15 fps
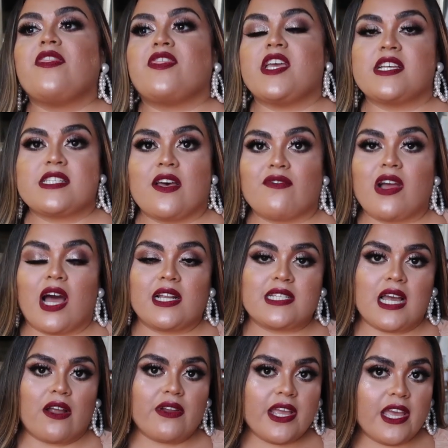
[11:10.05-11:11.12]
things have gone
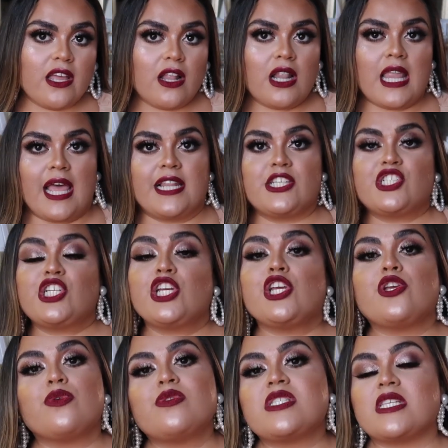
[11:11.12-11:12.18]
downhill and she
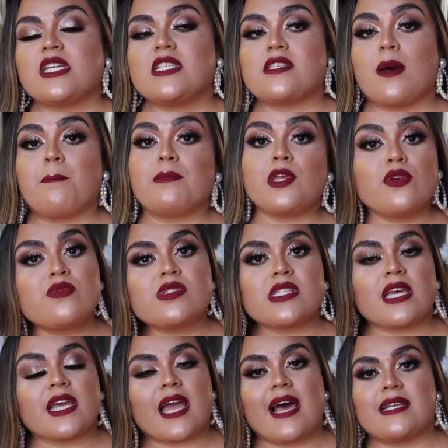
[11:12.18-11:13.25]
uses
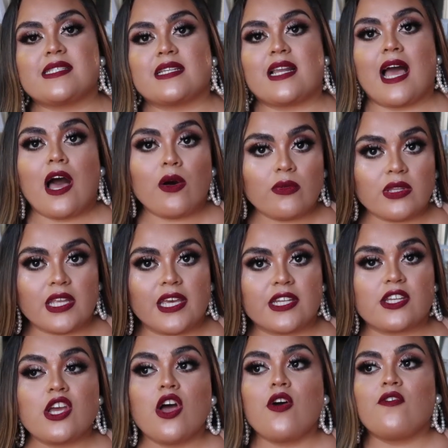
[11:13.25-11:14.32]
music as an
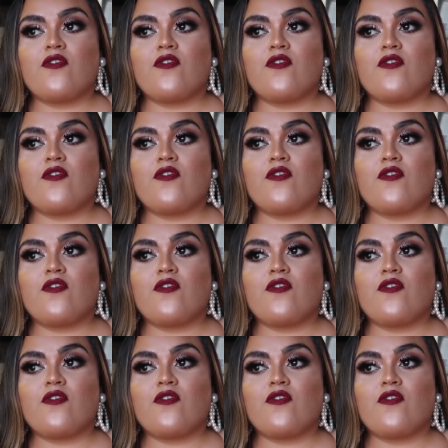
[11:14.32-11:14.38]
outlet